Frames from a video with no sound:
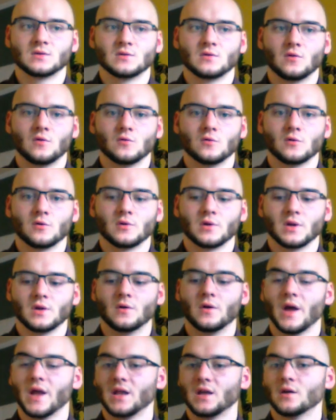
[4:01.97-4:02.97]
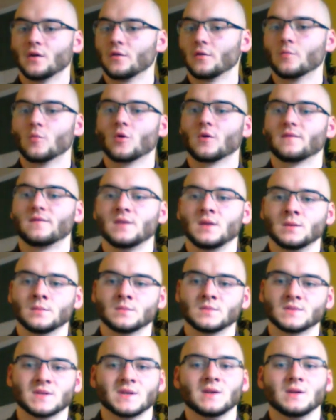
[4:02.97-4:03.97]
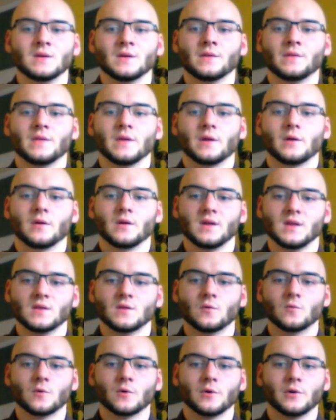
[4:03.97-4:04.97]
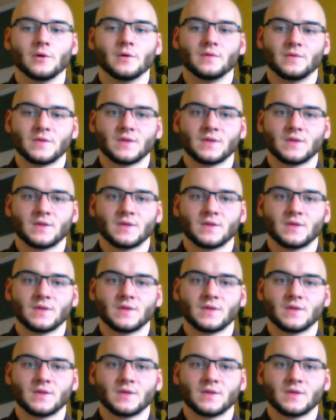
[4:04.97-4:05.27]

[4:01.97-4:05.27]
or any other morphemes that are in the word.